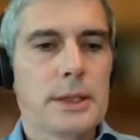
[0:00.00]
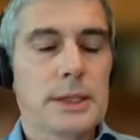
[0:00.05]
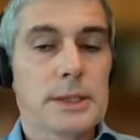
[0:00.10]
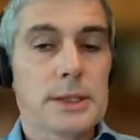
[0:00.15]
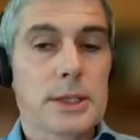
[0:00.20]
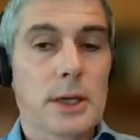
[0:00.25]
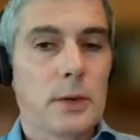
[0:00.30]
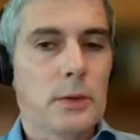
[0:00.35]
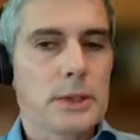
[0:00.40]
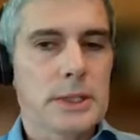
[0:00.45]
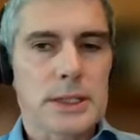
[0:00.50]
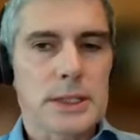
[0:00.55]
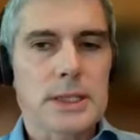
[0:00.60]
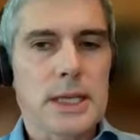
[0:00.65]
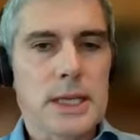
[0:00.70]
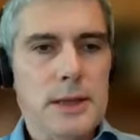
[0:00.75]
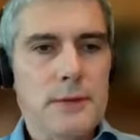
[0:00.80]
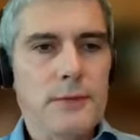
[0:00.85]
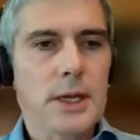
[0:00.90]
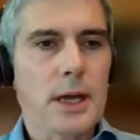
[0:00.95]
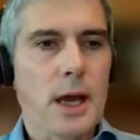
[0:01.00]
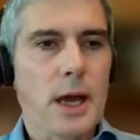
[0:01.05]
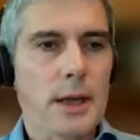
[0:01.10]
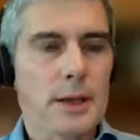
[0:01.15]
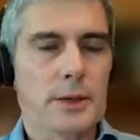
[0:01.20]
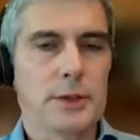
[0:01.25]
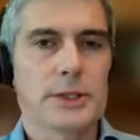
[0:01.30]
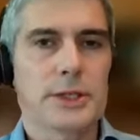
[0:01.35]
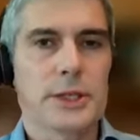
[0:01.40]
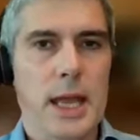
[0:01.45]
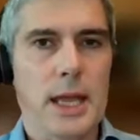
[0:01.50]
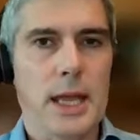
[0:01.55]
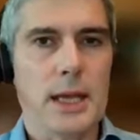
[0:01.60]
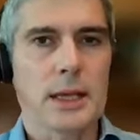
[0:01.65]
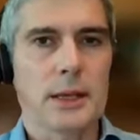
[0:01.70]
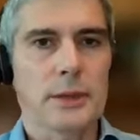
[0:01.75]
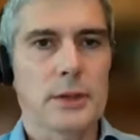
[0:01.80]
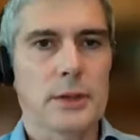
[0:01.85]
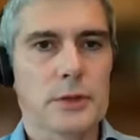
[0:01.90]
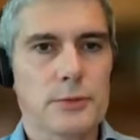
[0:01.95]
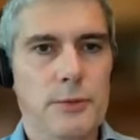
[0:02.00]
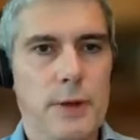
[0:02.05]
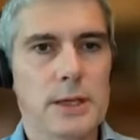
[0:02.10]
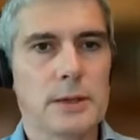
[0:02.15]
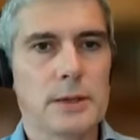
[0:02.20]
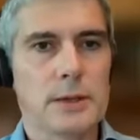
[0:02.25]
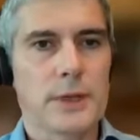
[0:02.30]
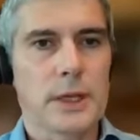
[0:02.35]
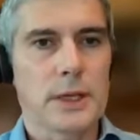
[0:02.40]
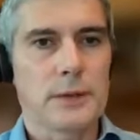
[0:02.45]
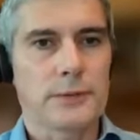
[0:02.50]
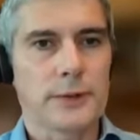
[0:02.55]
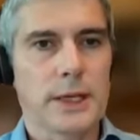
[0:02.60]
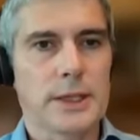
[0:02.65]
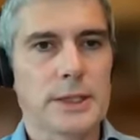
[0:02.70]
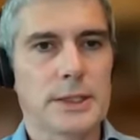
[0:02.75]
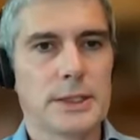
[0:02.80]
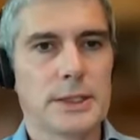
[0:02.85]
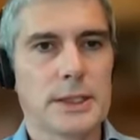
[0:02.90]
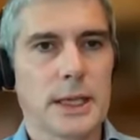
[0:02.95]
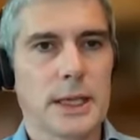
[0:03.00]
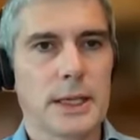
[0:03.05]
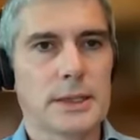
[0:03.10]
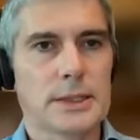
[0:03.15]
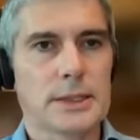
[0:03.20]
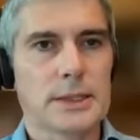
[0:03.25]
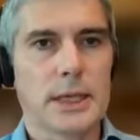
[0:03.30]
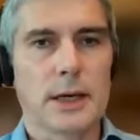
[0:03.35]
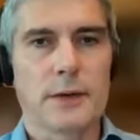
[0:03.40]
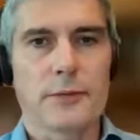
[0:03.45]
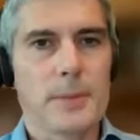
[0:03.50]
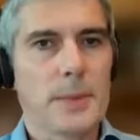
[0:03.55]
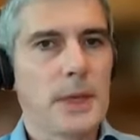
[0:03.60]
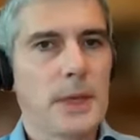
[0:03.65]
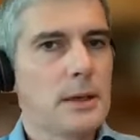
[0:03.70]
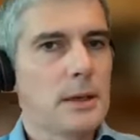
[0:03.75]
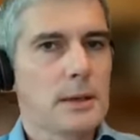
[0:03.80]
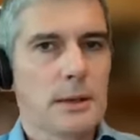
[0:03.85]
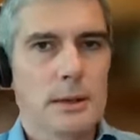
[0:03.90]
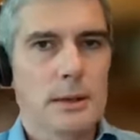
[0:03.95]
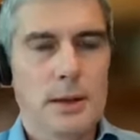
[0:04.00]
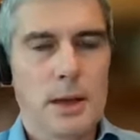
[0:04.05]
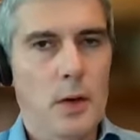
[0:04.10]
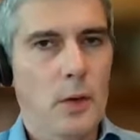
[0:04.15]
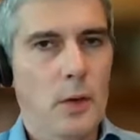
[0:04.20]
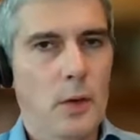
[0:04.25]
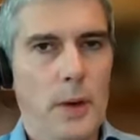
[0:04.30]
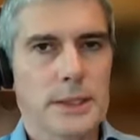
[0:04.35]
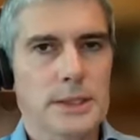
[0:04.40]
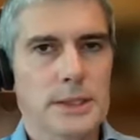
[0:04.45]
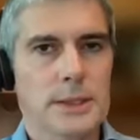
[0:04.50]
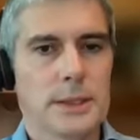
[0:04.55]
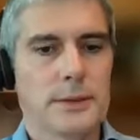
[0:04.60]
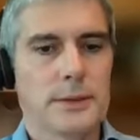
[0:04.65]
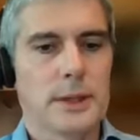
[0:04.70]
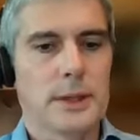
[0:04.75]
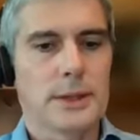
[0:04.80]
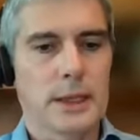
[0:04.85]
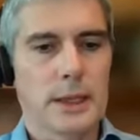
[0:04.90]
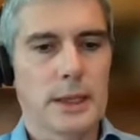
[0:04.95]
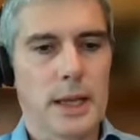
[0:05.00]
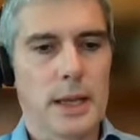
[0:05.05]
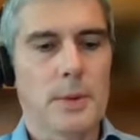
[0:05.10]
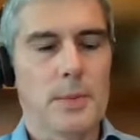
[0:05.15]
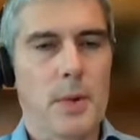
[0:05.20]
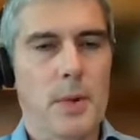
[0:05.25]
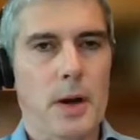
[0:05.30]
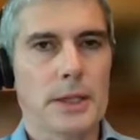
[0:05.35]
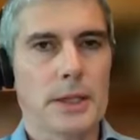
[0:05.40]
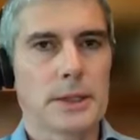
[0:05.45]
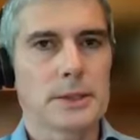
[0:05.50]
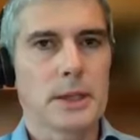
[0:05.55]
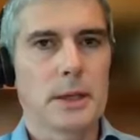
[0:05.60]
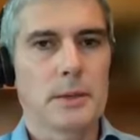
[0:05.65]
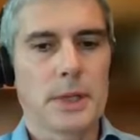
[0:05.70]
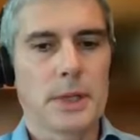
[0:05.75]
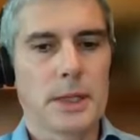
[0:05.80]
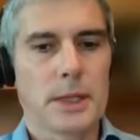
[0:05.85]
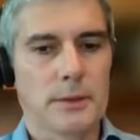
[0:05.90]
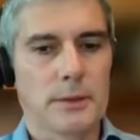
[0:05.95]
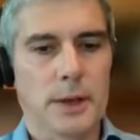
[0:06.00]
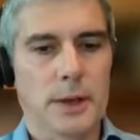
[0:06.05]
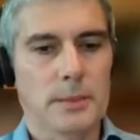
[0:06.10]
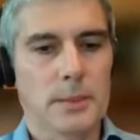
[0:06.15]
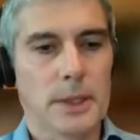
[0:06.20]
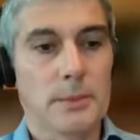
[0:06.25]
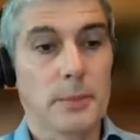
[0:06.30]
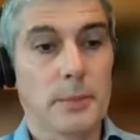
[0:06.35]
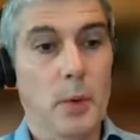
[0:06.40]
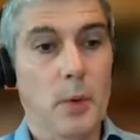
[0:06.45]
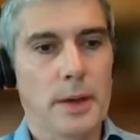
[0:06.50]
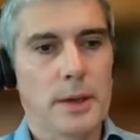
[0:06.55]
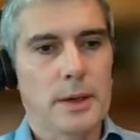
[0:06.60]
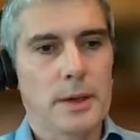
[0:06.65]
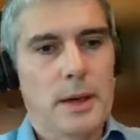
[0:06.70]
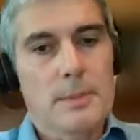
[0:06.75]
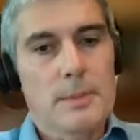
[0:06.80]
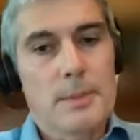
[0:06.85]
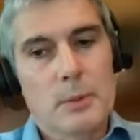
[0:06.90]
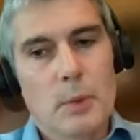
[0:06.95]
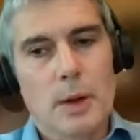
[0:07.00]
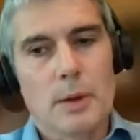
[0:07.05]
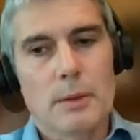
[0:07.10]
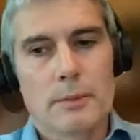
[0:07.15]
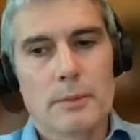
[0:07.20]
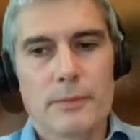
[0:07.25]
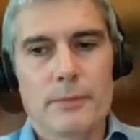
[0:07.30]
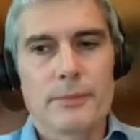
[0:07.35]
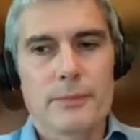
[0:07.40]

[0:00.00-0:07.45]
so just even understanding the trend of the inflation data itself, I mean, no question that the labor market is going to be incredibly important. I mean, what